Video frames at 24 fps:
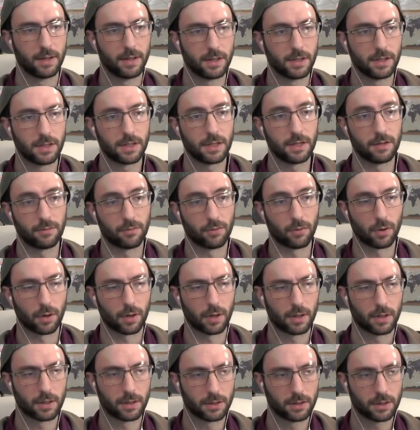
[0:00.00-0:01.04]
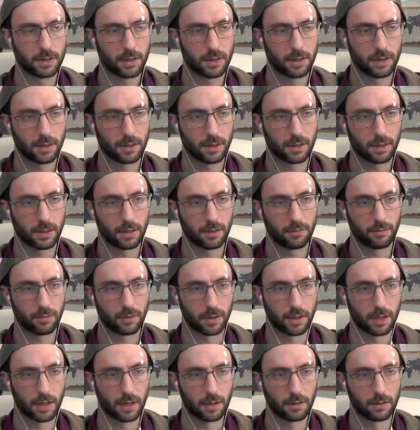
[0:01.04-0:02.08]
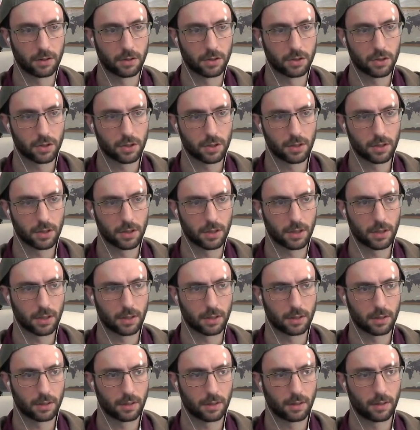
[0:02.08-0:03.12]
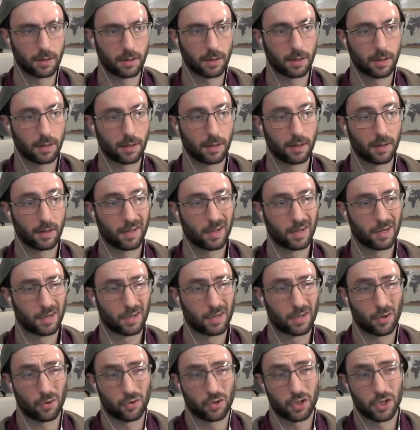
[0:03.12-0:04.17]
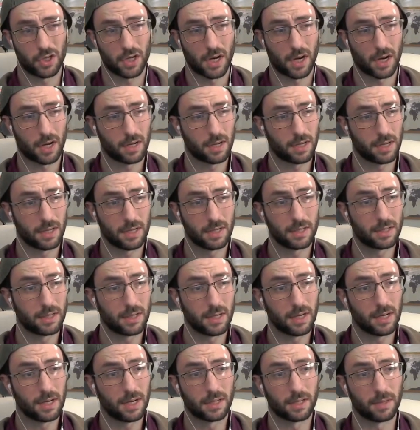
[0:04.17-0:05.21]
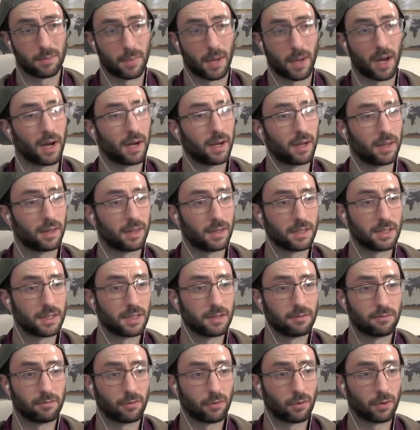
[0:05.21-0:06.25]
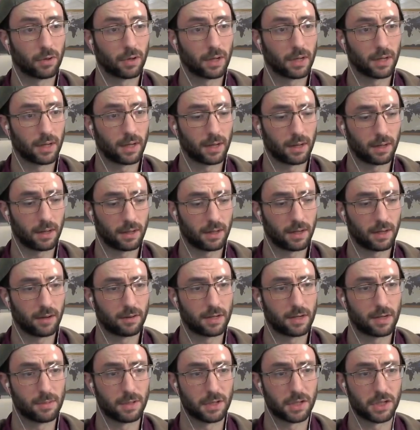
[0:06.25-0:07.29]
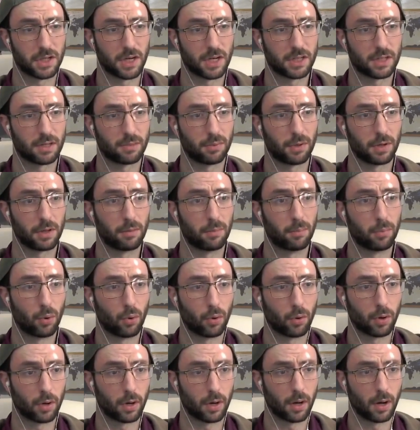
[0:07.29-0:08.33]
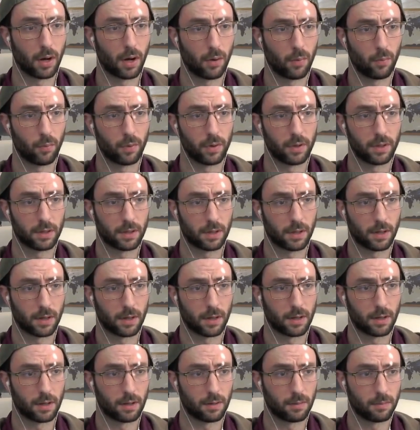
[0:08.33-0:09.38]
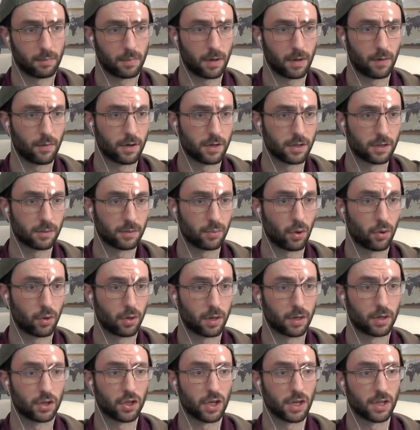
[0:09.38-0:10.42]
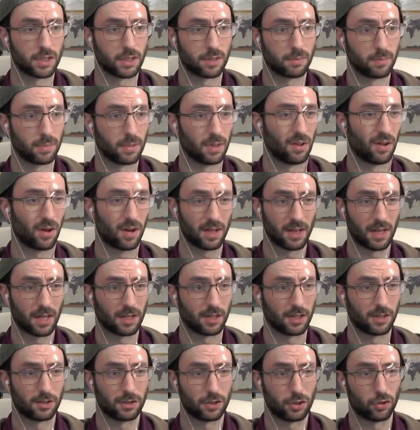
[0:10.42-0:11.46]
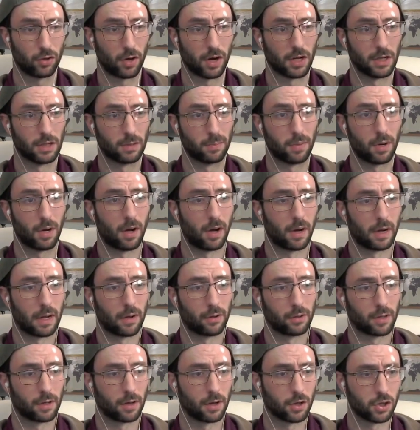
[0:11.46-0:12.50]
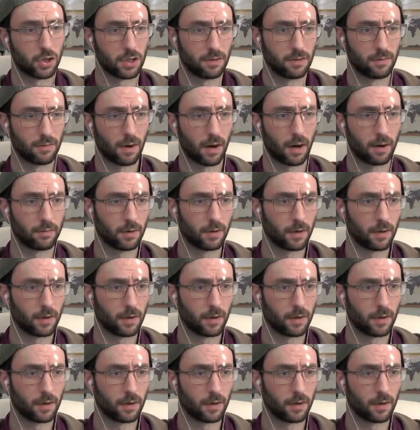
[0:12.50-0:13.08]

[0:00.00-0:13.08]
c4 for the English. And Coach Chad, he doesn't mind c4. It gives him the chance to play the Borg with giving his opponent a chance to look at that strange pawn out there on g5.